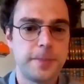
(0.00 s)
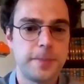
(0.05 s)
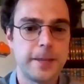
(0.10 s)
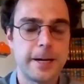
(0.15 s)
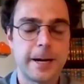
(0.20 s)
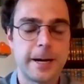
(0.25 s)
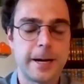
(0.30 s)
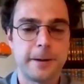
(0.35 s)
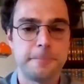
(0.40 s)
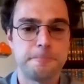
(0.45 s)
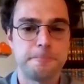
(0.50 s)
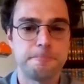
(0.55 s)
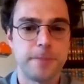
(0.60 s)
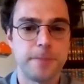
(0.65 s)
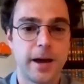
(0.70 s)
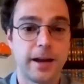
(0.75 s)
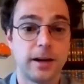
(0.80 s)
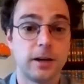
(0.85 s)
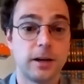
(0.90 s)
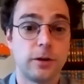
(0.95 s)
and
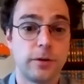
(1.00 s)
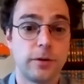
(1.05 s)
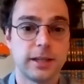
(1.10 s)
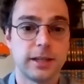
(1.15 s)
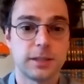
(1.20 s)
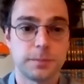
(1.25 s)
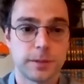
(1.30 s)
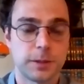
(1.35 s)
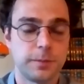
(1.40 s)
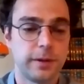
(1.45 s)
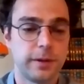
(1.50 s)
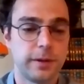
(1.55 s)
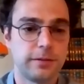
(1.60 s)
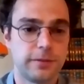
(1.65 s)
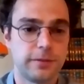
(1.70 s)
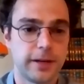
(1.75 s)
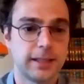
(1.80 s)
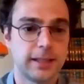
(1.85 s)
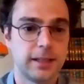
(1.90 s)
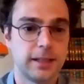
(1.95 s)
an arrest must be
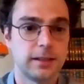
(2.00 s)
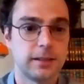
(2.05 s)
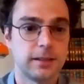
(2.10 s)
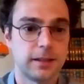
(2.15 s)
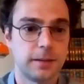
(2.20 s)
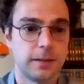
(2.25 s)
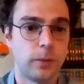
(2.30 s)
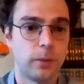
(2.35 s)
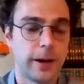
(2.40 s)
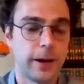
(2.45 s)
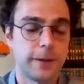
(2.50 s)
effected in some way.